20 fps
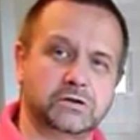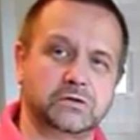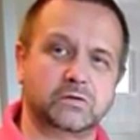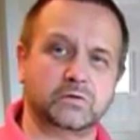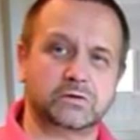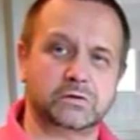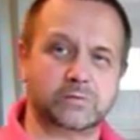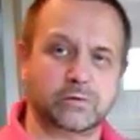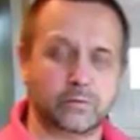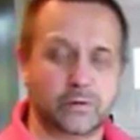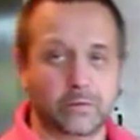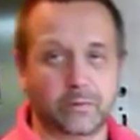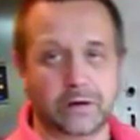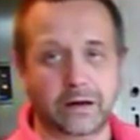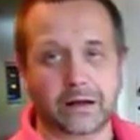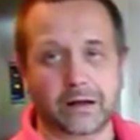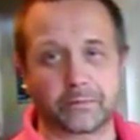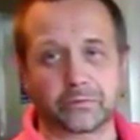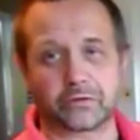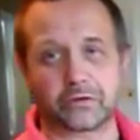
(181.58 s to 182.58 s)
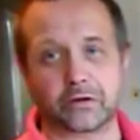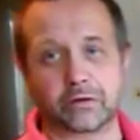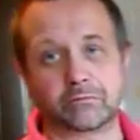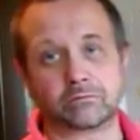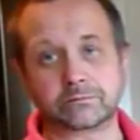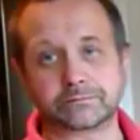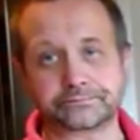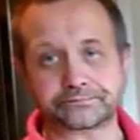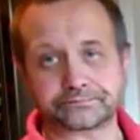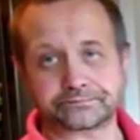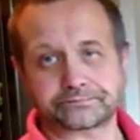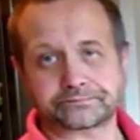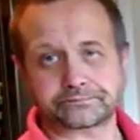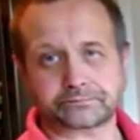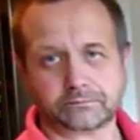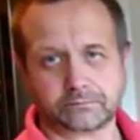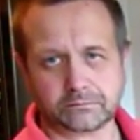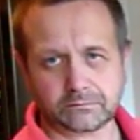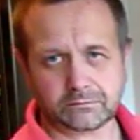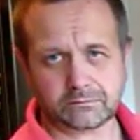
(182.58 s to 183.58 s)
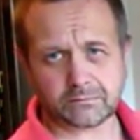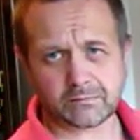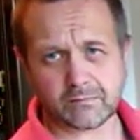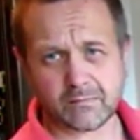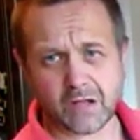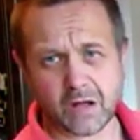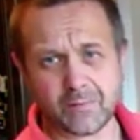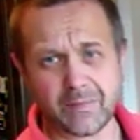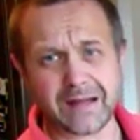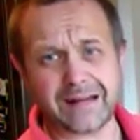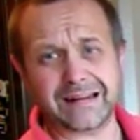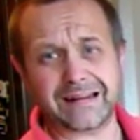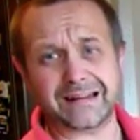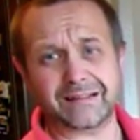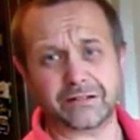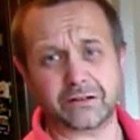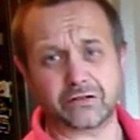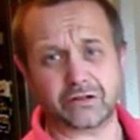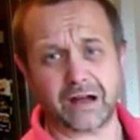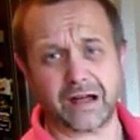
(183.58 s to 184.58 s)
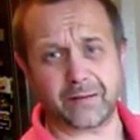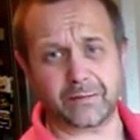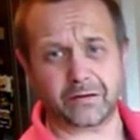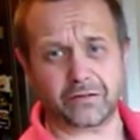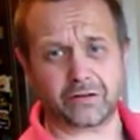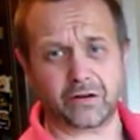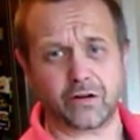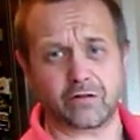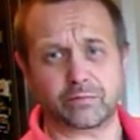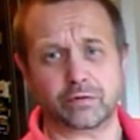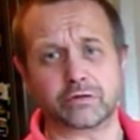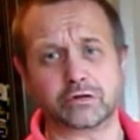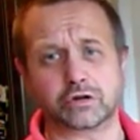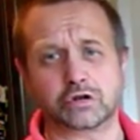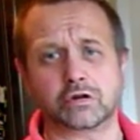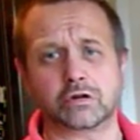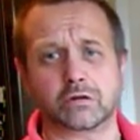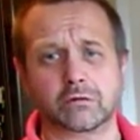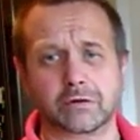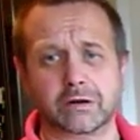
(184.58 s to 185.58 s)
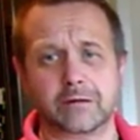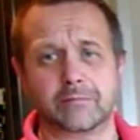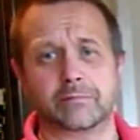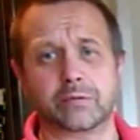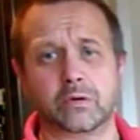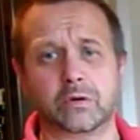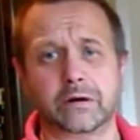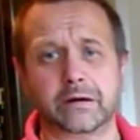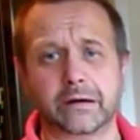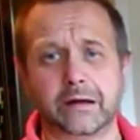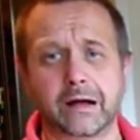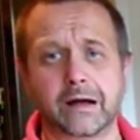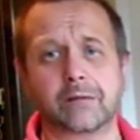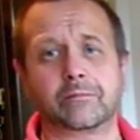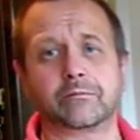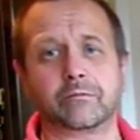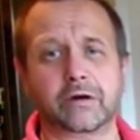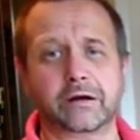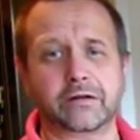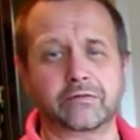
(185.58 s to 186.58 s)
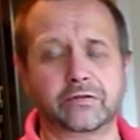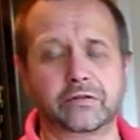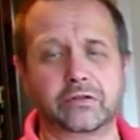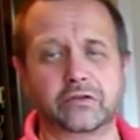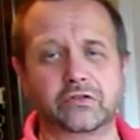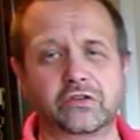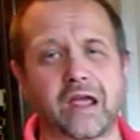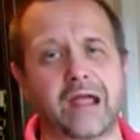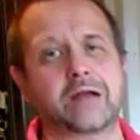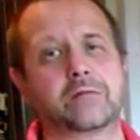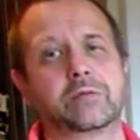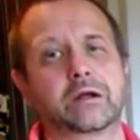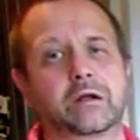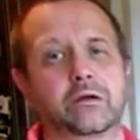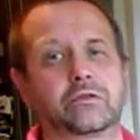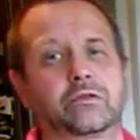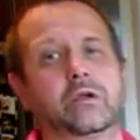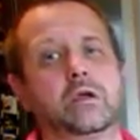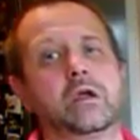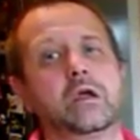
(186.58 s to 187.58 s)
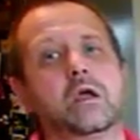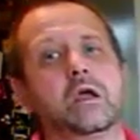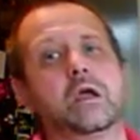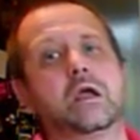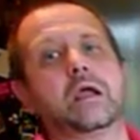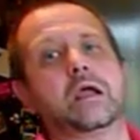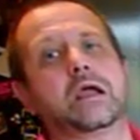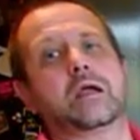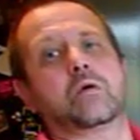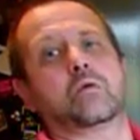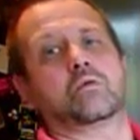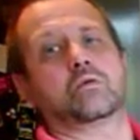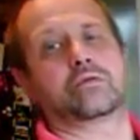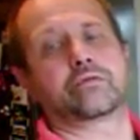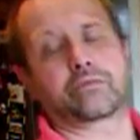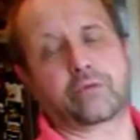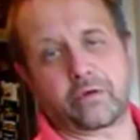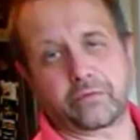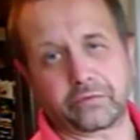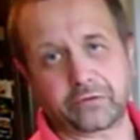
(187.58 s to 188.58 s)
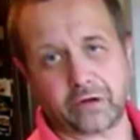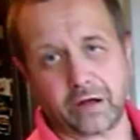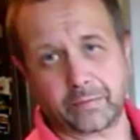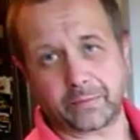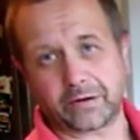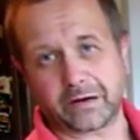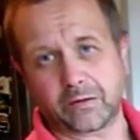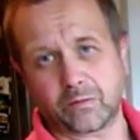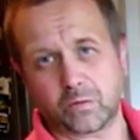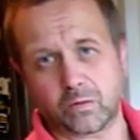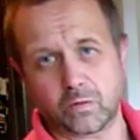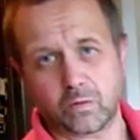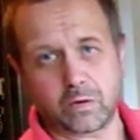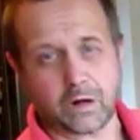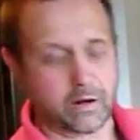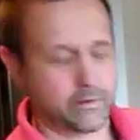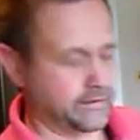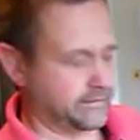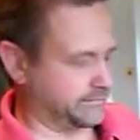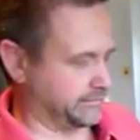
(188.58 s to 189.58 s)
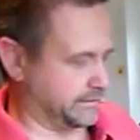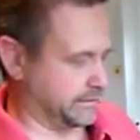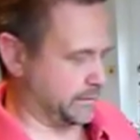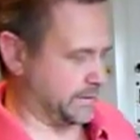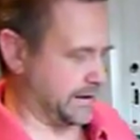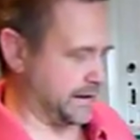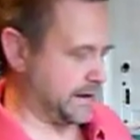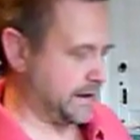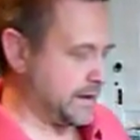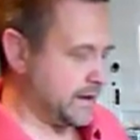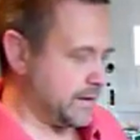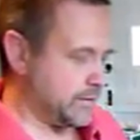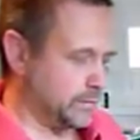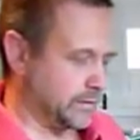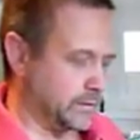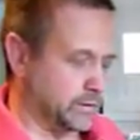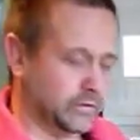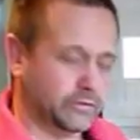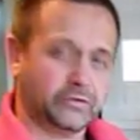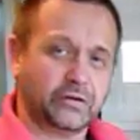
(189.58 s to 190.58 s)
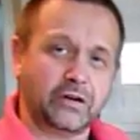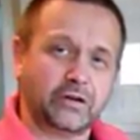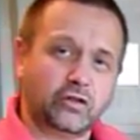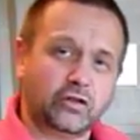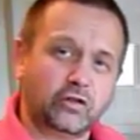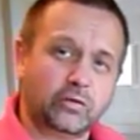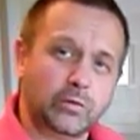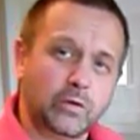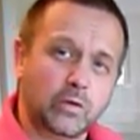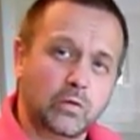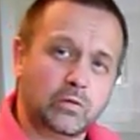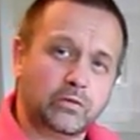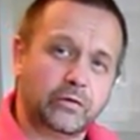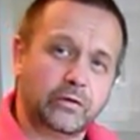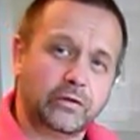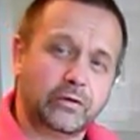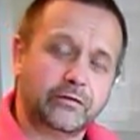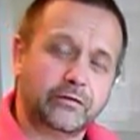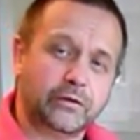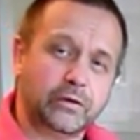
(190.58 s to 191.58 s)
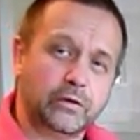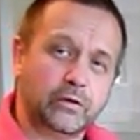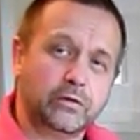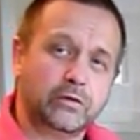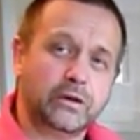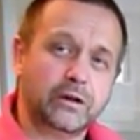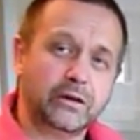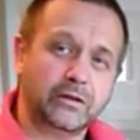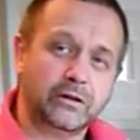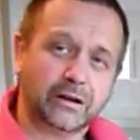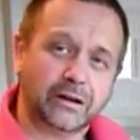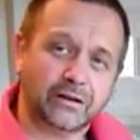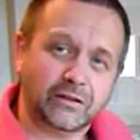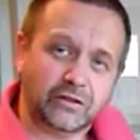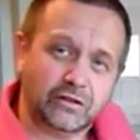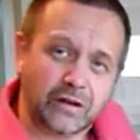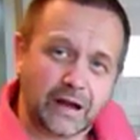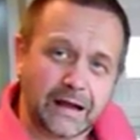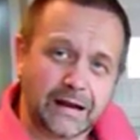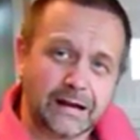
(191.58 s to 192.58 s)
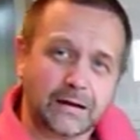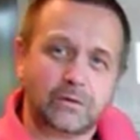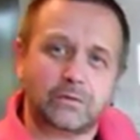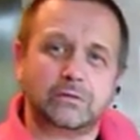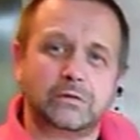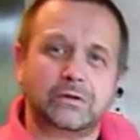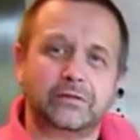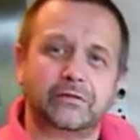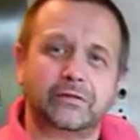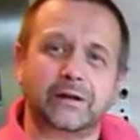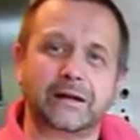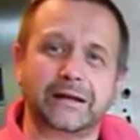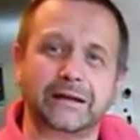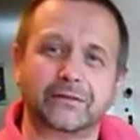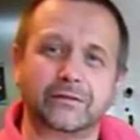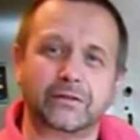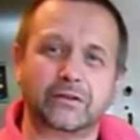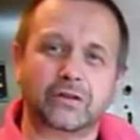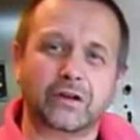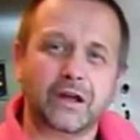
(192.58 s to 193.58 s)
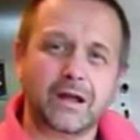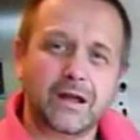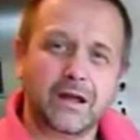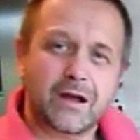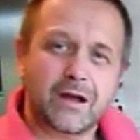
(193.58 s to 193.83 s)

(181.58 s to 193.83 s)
saucepan when we come to making the jam itself, putting the sugar in and boiling it up ready for the set, because it all froths up and it will all go everywhere. We want it small for the fruit to contain all the flavours.